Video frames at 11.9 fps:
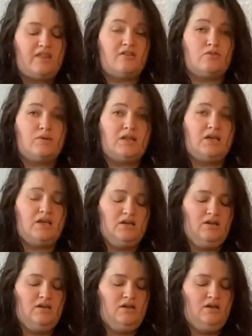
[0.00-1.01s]
They're really
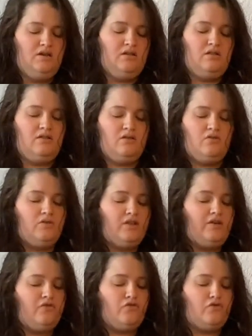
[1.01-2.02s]

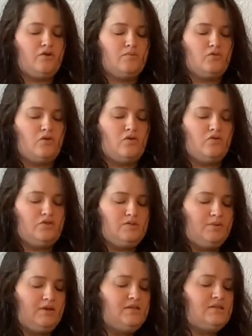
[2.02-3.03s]
firm rose,
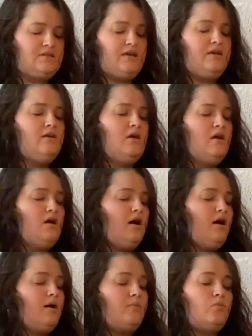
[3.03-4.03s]
but let's see.
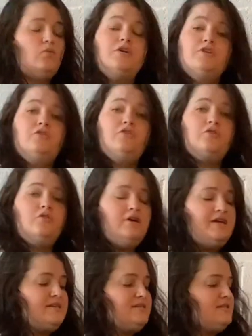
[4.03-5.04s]
What you do
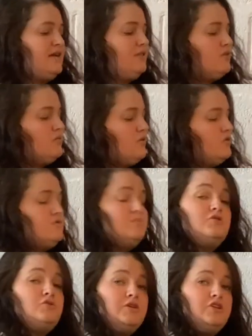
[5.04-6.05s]
is take the
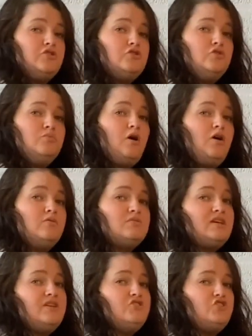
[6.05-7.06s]
rose between your 2
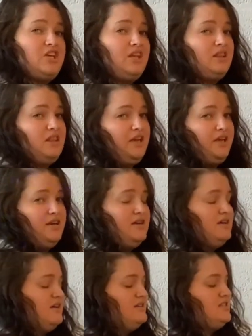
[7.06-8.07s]
palms and gently
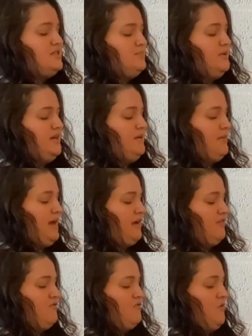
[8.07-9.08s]
spin it back
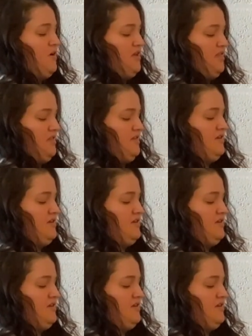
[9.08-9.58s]
and forth.